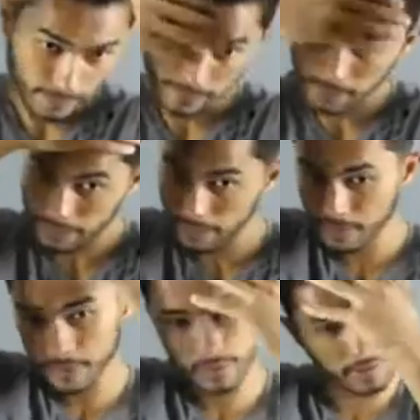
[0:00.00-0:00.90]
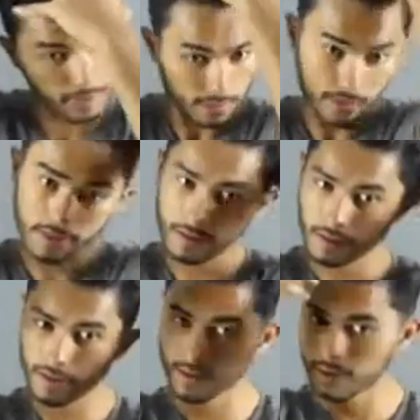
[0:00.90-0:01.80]
split ends.
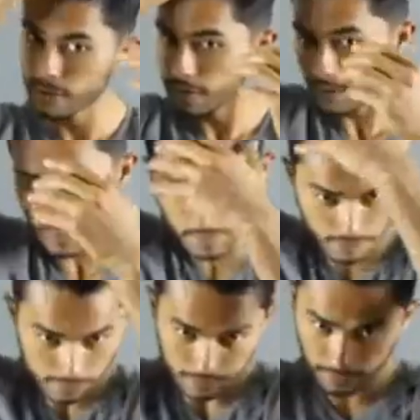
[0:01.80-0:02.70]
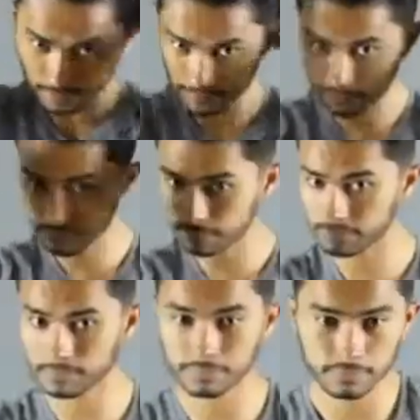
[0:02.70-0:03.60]
For me, there's a lot of type of oils.
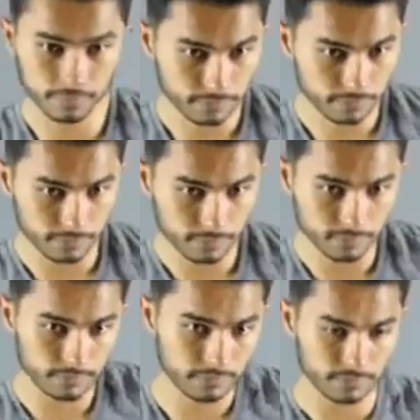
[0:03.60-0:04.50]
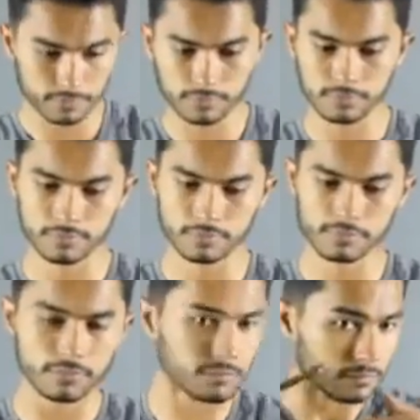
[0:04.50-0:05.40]
You can buy several types of oils.
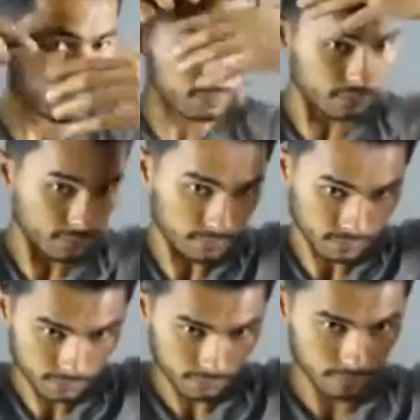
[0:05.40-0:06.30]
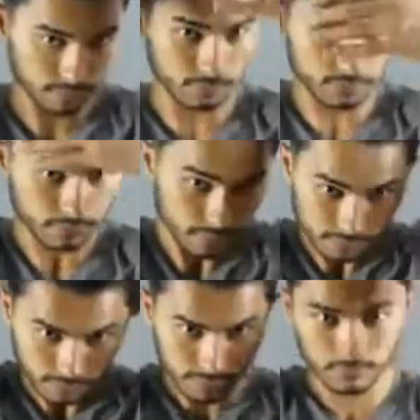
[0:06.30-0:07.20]
The one that I use is
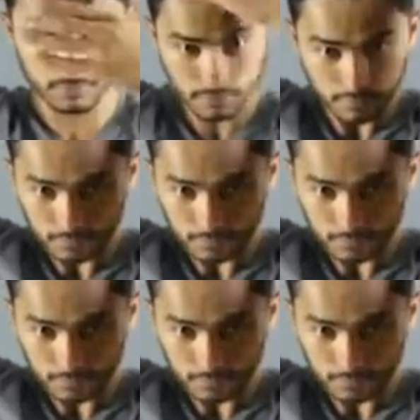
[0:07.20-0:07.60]
coconut oil.